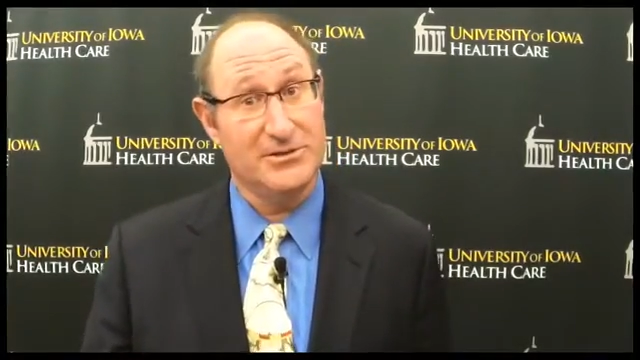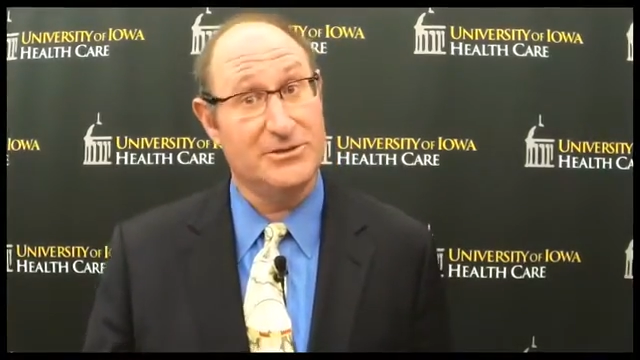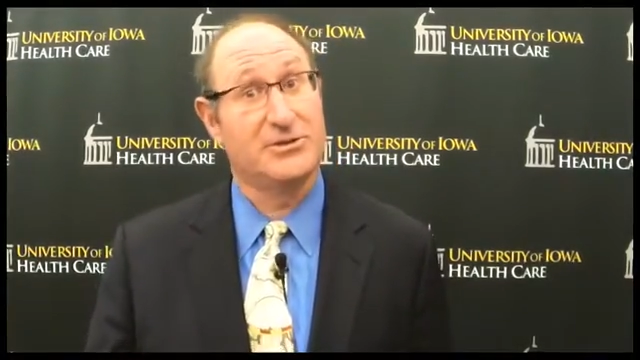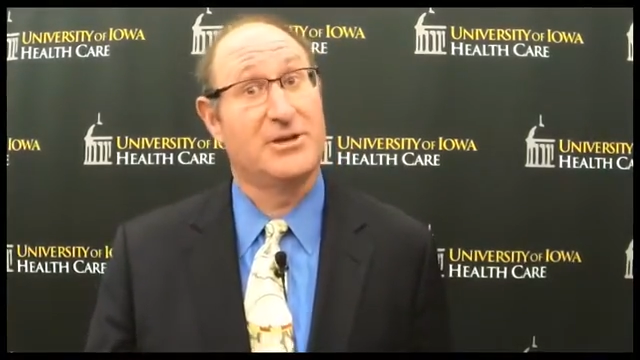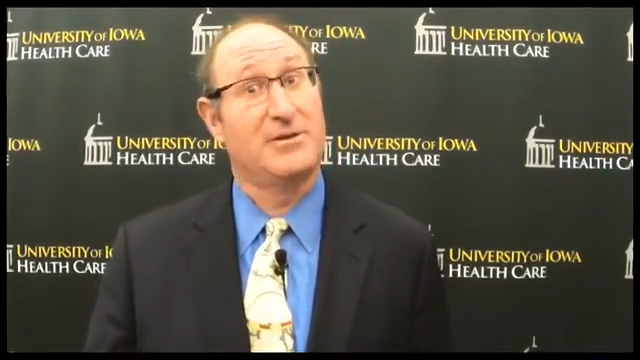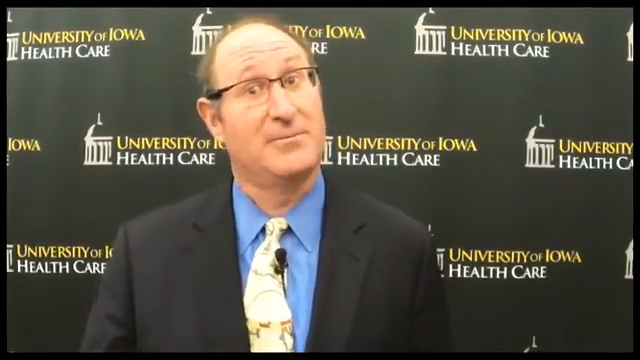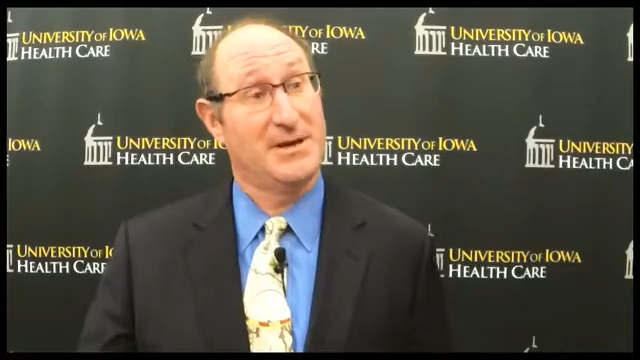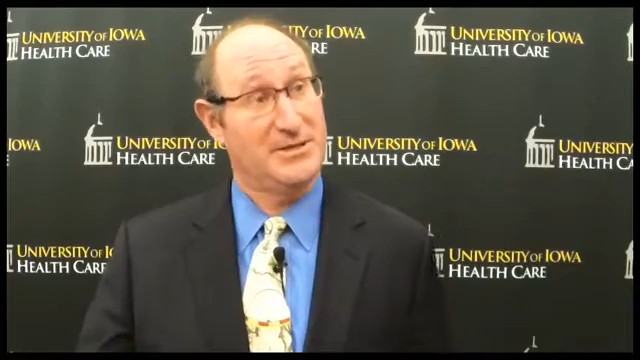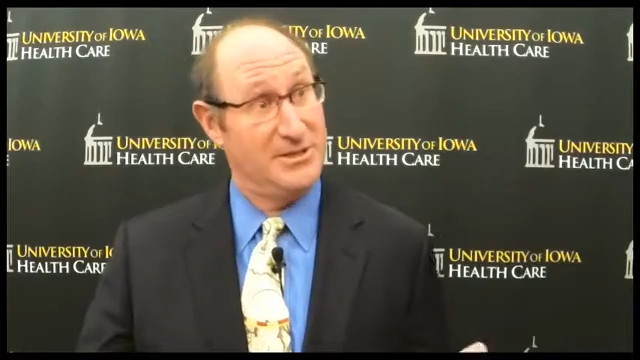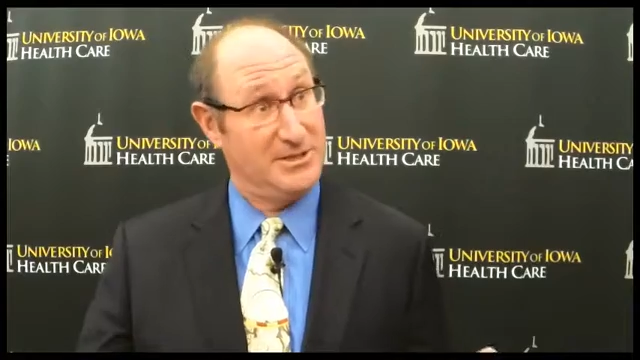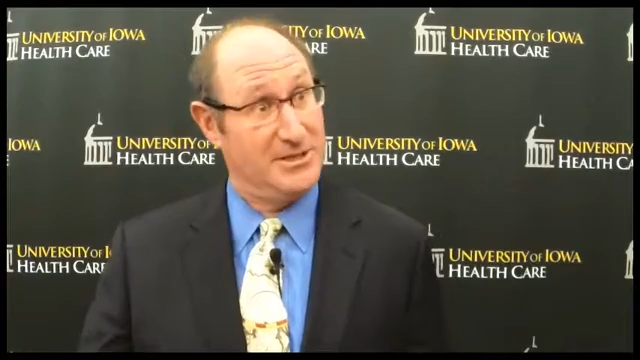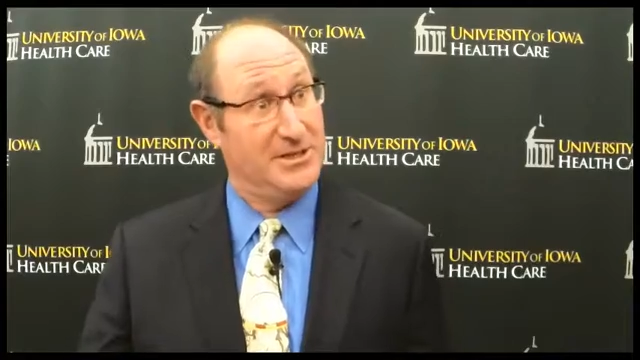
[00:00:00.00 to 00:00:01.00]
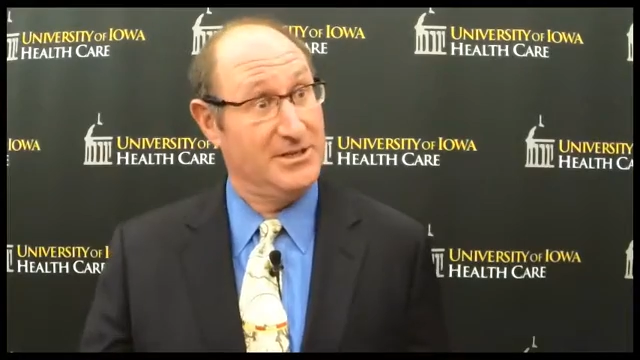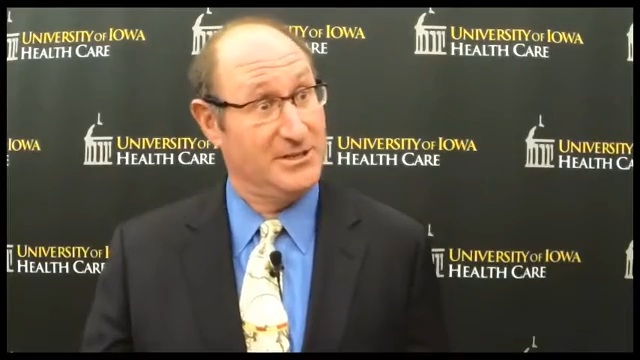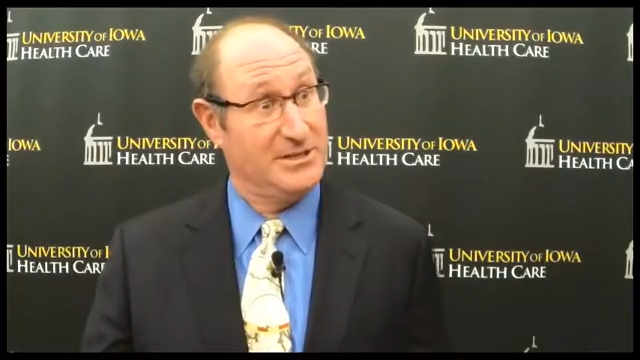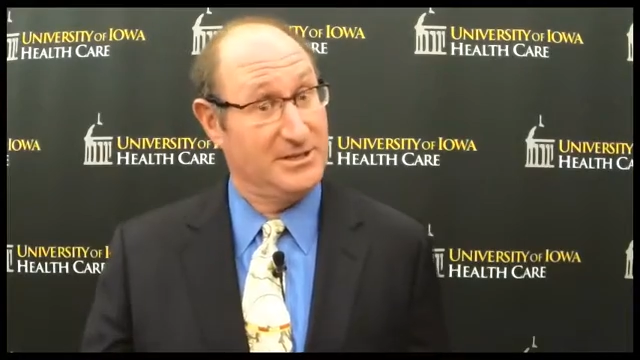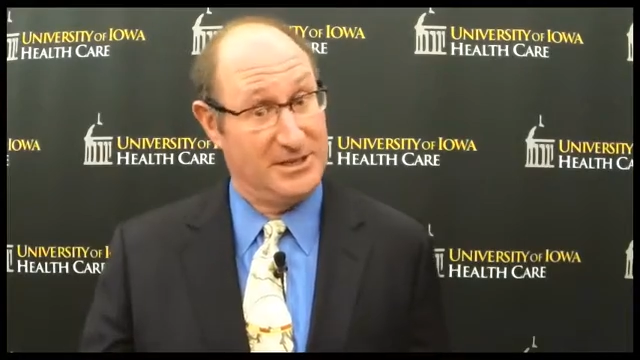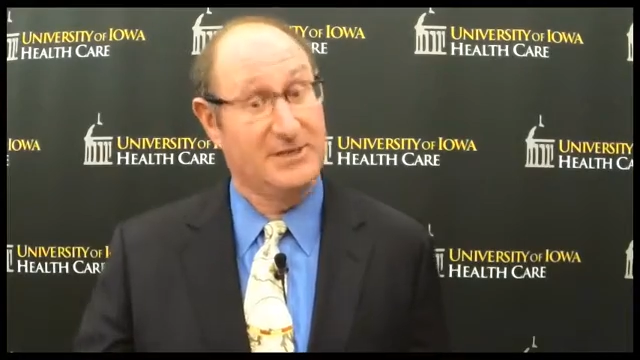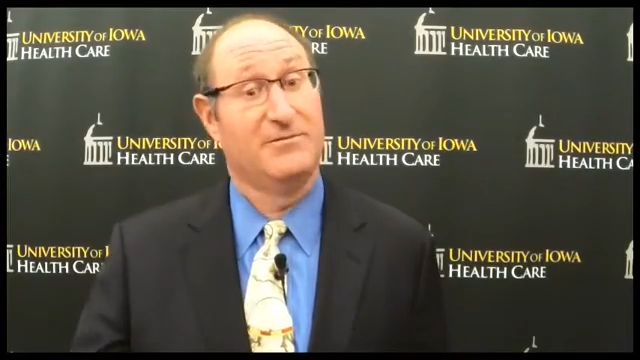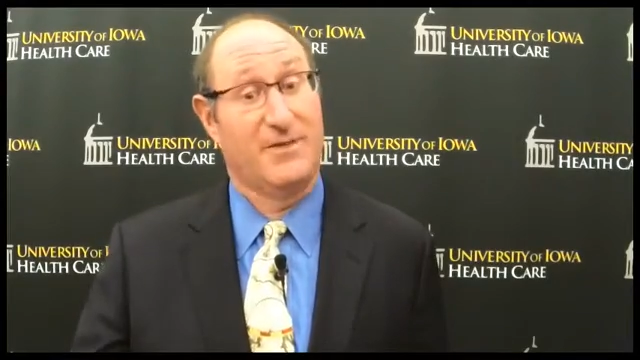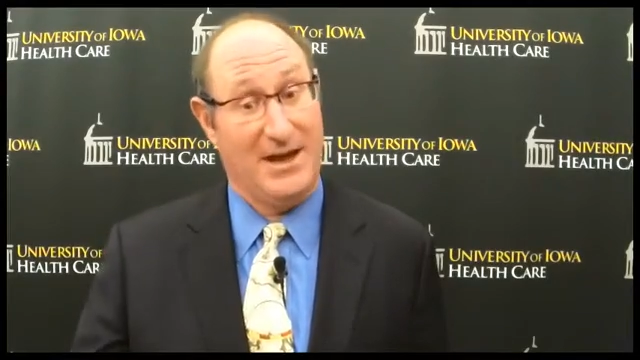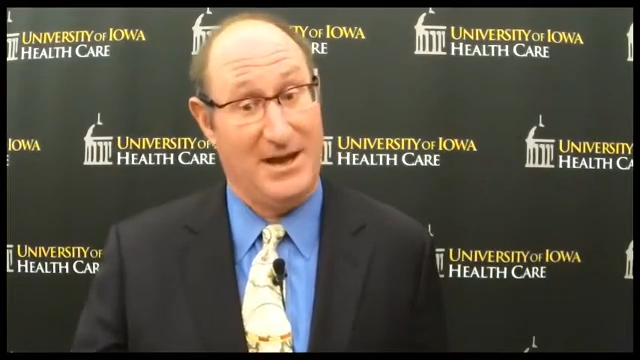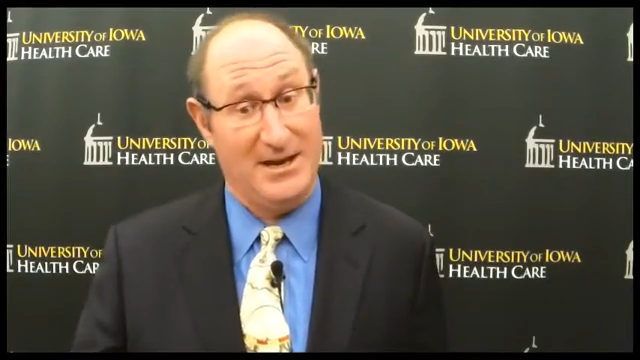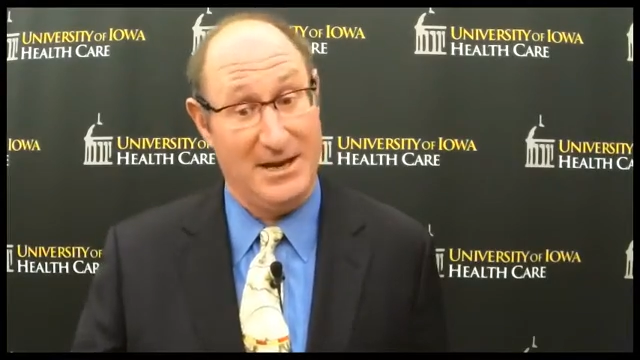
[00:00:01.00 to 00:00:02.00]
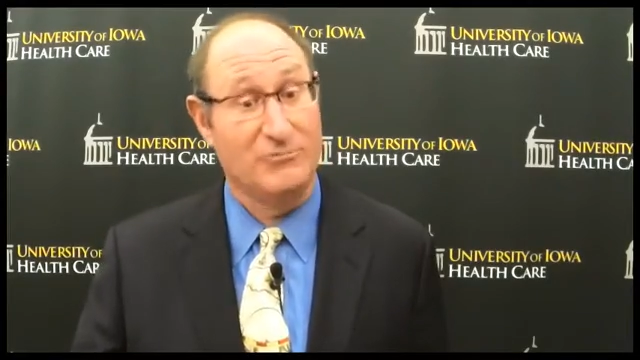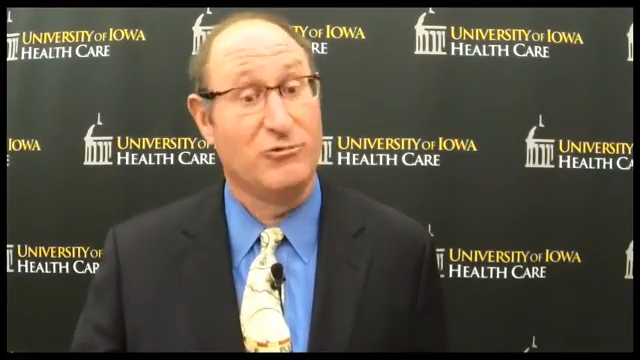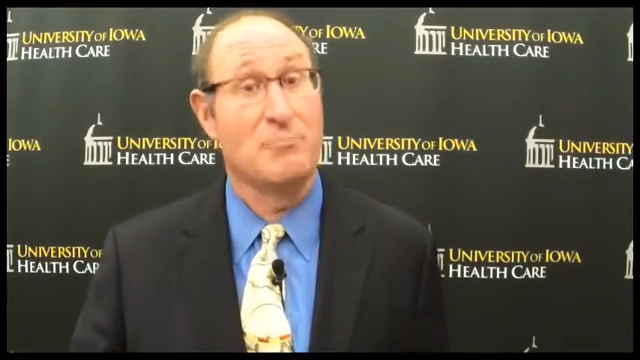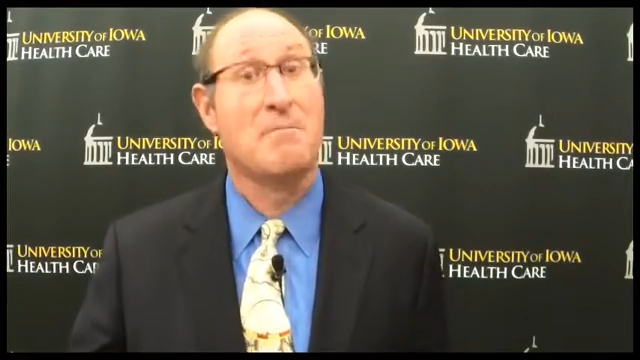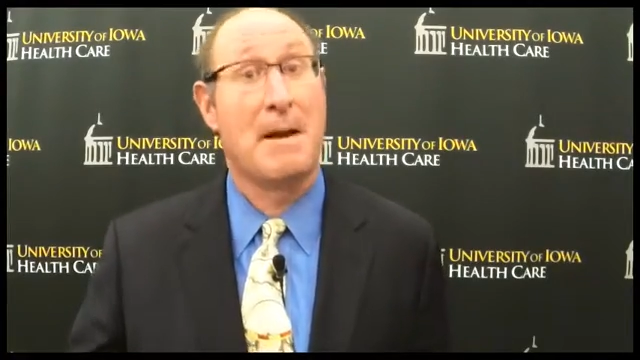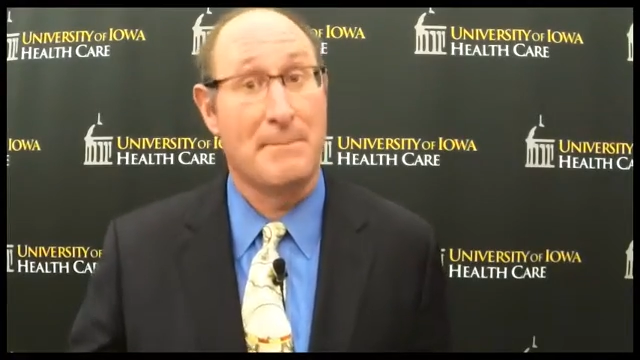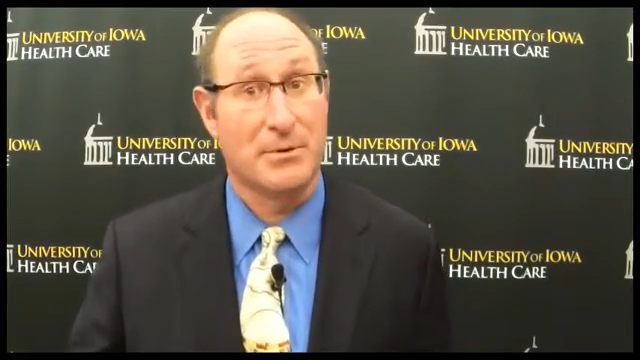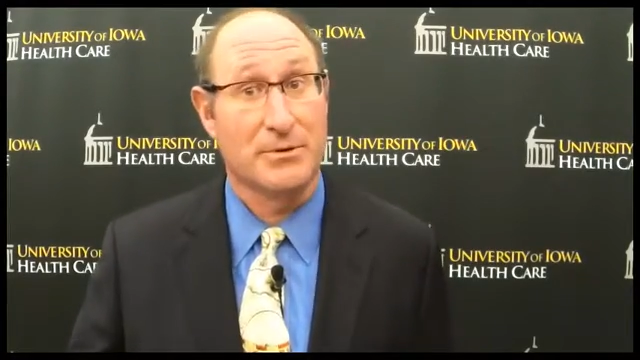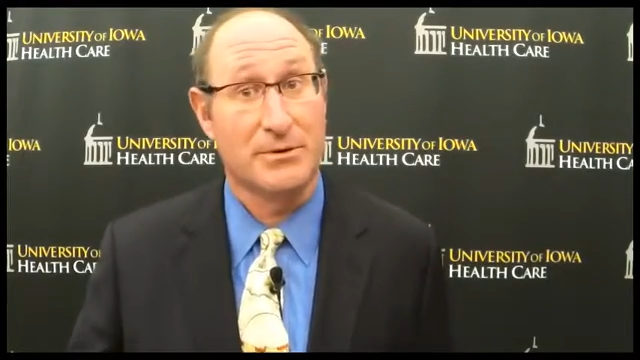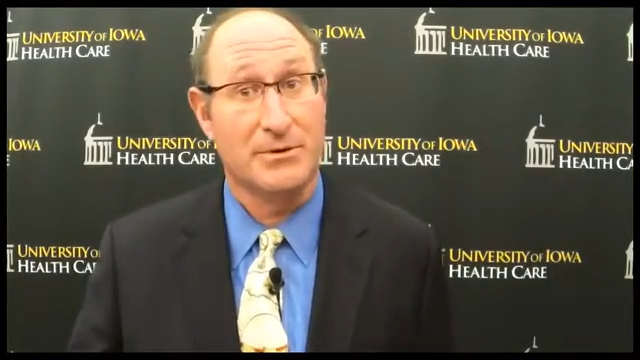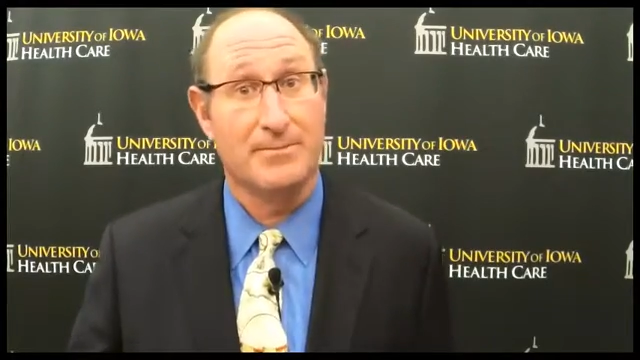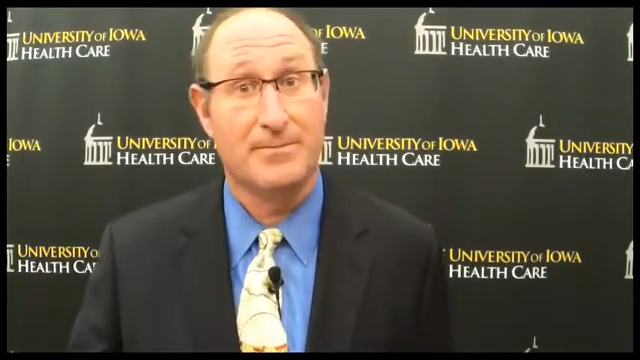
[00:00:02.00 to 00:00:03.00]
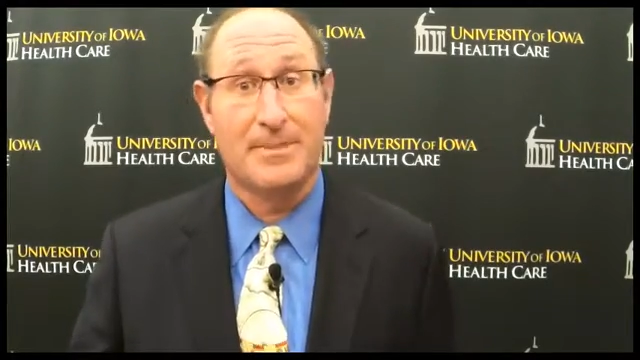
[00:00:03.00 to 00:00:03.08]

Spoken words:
so their message is conveyed and remembered,